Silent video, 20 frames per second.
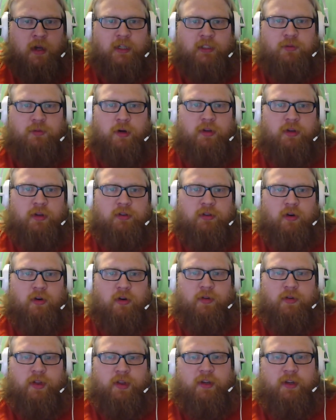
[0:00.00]
It's one of those
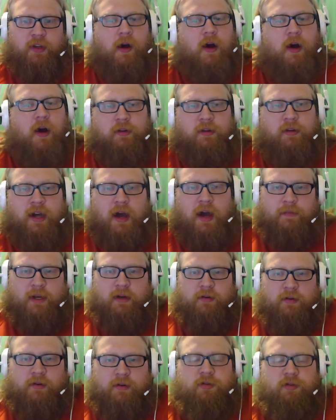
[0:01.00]

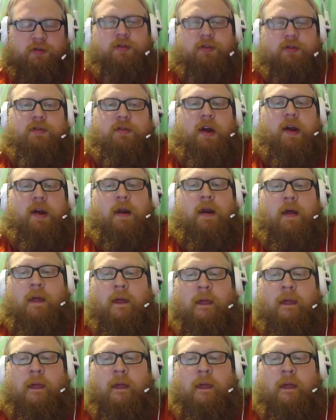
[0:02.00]
top-down shooters, right?